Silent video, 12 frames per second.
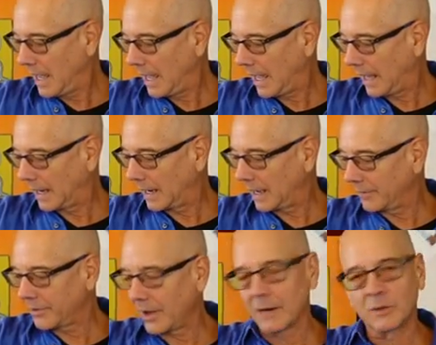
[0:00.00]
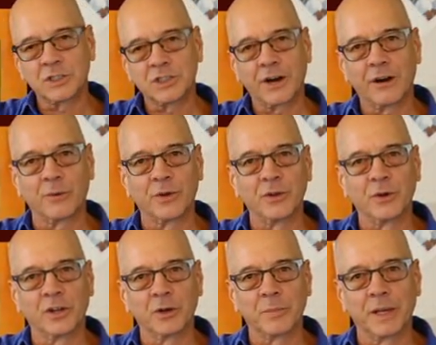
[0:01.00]
And I thought I would share it with you a
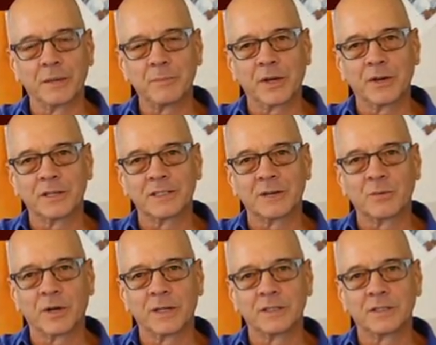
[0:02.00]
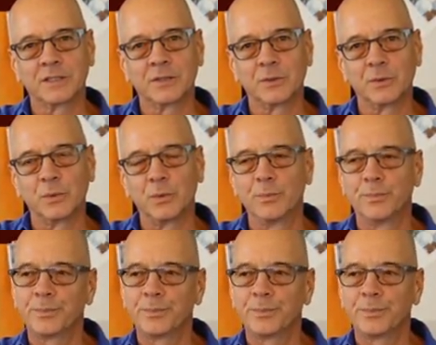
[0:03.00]
little bit because I wanted to